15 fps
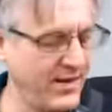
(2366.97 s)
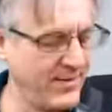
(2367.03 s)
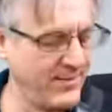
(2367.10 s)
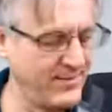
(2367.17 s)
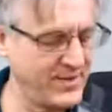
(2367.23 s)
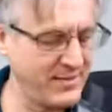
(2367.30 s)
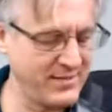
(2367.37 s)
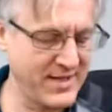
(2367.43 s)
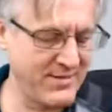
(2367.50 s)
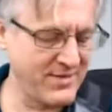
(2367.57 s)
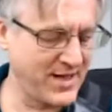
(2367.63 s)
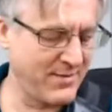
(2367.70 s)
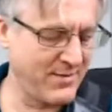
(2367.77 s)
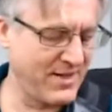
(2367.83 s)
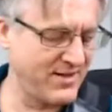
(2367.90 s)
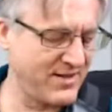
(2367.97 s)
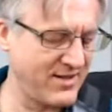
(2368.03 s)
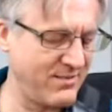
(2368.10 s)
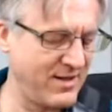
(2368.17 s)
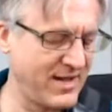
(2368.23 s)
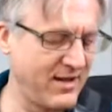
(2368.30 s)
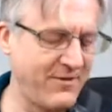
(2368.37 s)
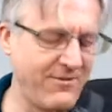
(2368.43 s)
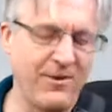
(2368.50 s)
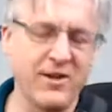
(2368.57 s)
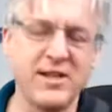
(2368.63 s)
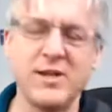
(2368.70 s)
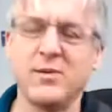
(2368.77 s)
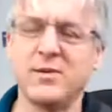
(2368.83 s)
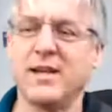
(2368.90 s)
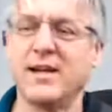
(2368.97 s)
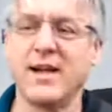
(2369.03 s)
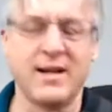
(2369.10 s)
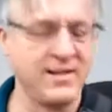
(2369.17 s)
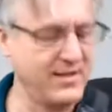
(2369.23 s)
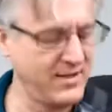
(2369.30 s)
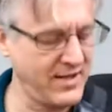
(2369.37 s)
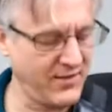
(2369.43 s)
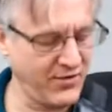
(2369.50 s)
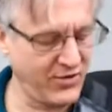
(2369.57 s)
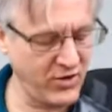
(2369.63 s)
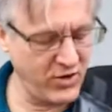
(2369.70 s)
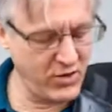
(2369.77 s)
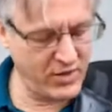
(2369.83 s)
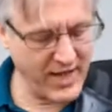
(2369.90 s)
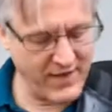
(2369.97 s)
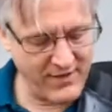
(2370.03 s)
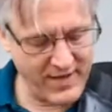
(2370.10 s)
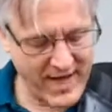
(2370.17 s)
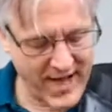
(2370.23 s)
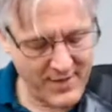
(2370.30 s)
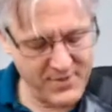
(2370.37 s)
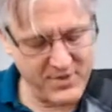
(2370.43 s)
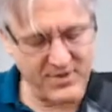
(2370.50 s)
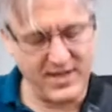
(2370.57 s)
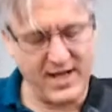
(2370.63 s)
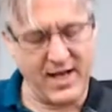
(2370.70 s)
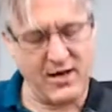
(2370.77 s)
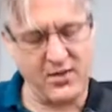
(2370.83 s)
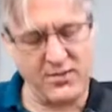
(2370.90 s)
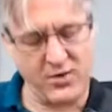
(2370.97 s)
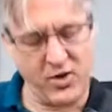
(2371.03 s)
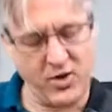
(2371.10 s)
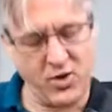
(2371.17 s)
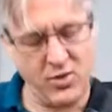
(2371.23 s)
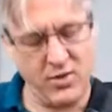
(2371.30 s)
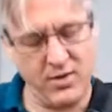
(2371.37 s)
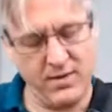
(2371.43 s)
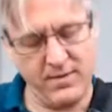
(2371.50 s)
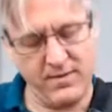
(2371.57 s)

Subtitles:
Sometimes harmonizers can be kind of funky with that kind of stuff. So you have the option now to go.